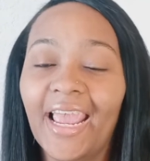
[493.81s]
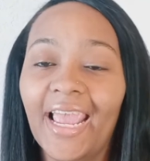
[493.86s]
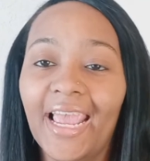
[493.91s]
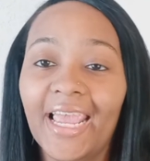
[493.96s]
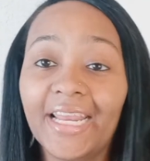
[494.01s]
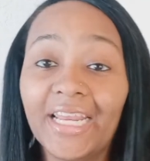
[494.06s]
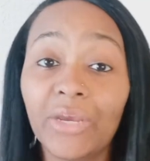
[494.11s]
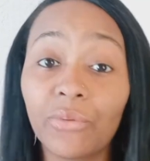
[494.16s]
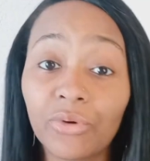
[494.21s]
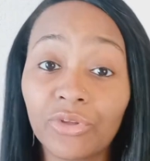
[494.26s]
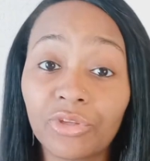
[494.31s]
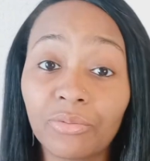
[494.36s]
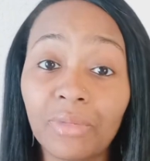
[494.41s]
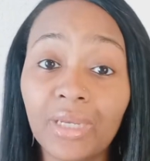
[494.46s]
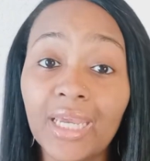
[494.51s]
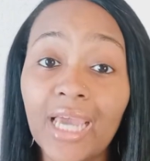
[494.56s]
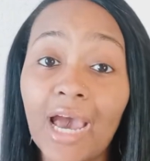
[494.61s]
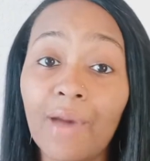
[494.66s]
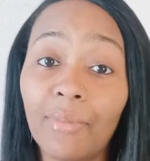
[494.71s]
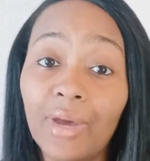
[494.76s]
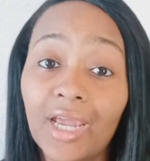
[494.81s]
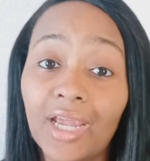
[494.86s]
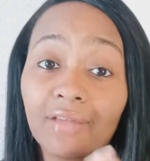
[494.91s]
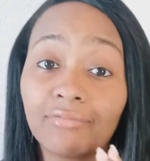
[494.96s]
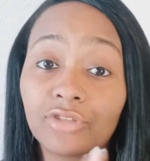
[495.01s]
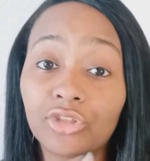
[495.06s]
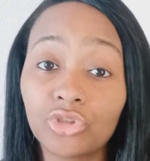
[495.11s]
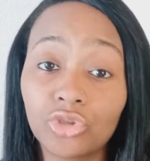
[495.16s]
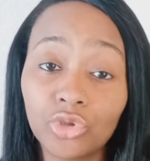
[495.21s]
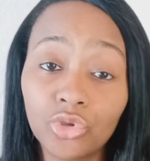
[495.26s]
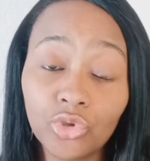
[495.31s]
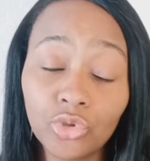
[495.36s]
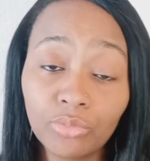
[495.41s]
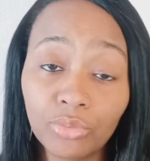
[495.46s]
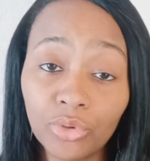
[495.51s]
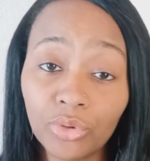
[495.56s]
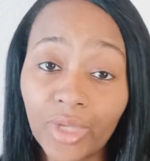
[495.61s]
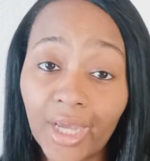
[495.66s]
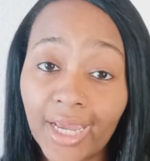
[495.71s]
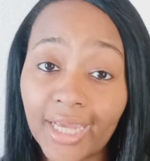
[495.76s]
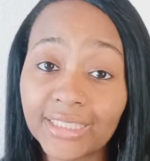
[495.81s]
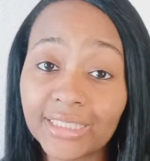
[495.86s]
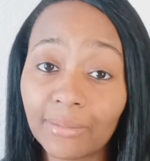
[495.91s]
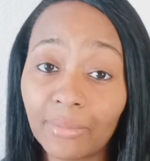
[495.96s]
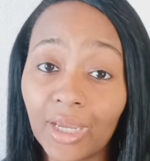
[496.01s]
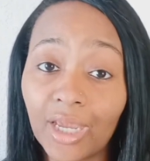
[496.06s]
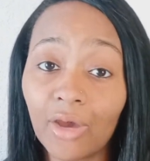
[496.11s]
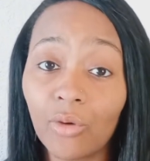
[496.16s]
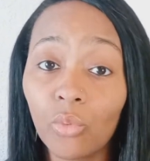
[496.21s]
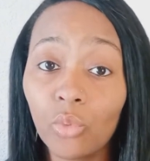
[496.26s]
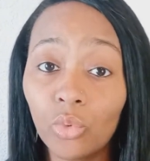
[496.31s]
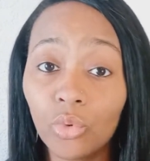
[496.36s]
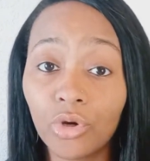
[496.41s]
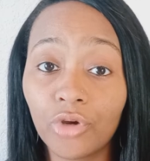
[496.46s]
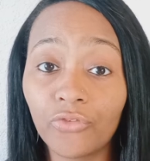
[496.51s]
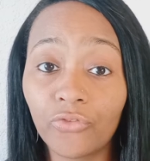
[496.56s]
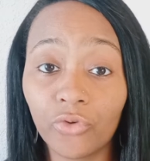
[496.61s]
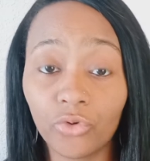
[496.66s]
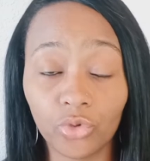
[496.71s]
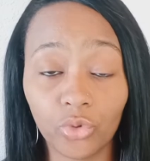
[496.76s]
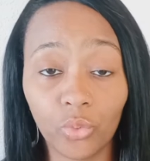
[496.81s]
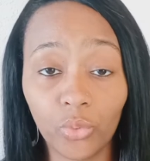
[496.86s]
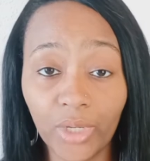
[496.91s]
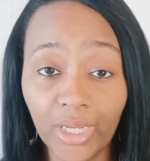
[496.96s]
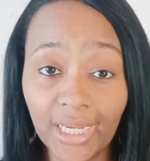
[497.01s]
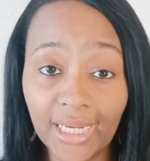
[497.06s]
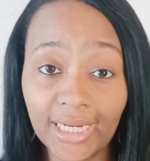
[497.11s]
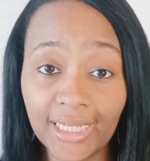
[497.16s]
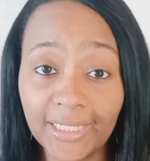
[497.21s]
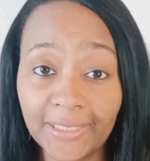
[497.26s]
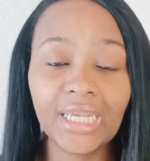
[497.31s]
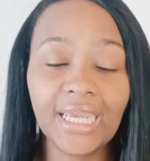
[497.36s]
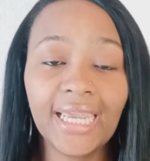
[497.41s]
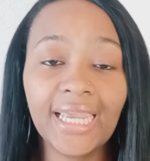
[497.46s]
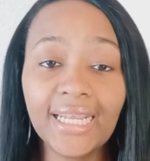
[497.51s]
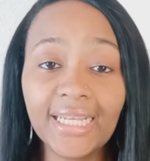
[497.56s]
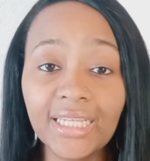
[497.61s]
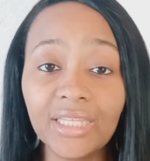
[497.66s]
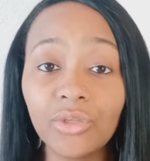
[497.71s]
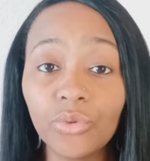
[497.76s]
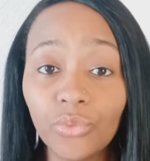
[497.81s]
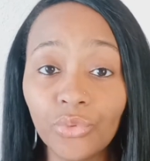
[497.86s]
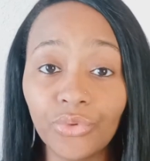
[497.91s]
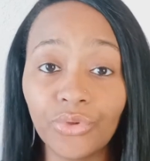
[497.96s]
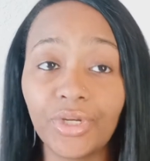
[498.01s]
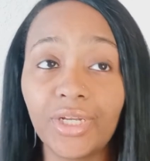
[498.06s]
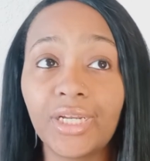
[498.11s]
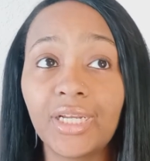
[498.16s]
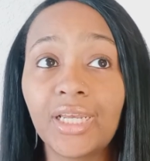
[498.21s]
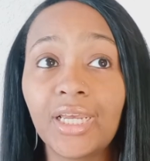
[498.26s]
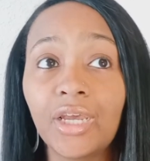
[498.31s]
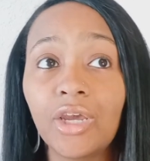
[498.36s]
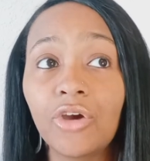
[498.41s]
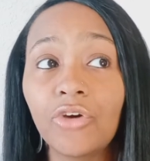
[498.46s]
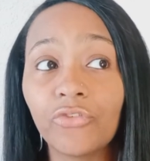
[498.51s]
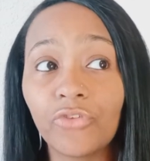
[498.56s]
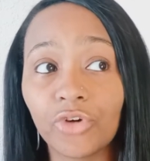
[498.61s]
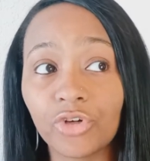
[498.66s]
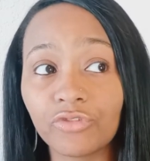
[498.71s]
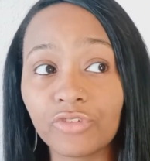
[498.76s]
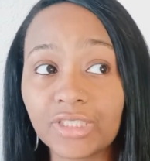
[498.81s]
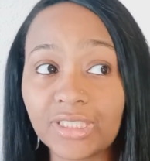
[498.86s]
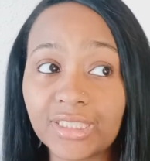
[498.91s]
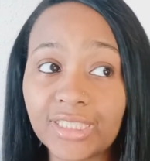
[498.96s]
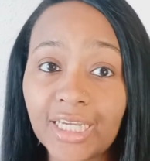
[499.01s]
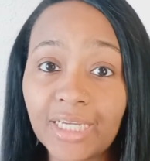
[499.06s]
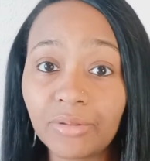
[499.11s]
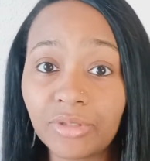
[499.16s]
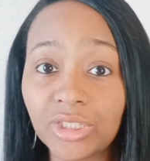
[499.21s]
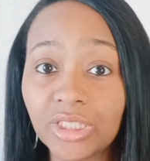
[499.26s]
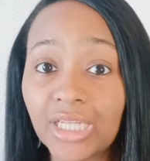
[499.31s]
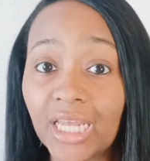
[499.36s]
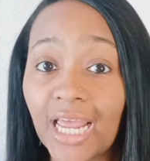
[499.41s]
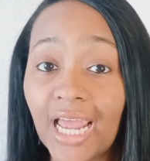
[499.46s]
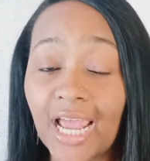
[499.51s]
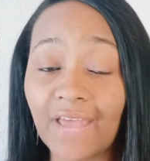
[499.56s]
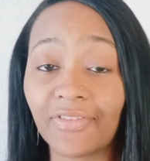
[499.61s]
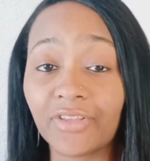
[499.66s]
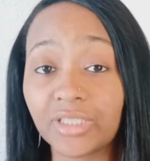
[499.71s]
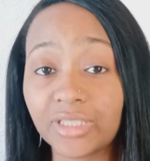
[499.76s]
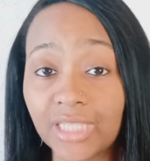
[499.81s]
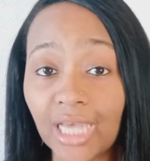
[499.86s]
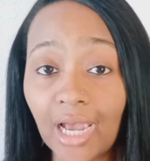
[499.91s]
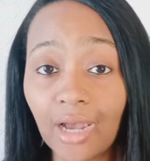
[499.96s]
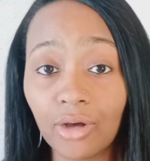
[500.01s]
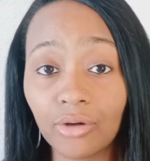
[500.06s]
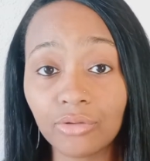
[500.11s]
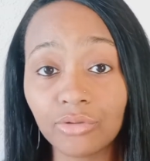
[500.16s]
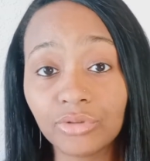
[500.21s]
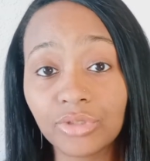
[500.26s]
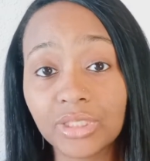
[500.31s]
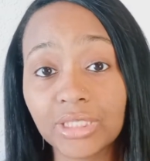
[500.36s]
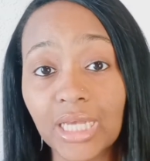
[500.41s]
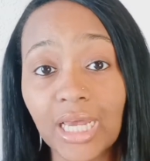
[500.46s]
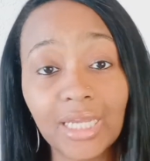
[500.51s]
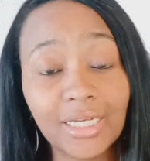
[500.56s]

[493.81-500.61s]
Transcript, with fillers: And then with me, I'm gonna have two bouquets. I'm gonna have one for the wedding and then the one for the reception that I have to toss.